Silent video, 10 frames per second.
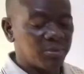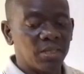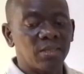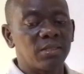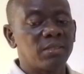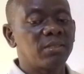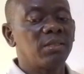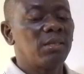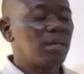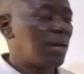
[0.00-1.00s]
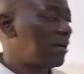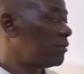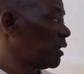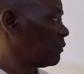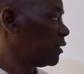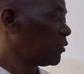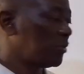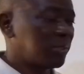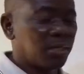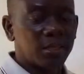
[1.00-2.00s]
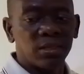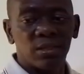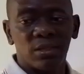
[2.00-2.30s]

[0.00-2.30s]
take it. To take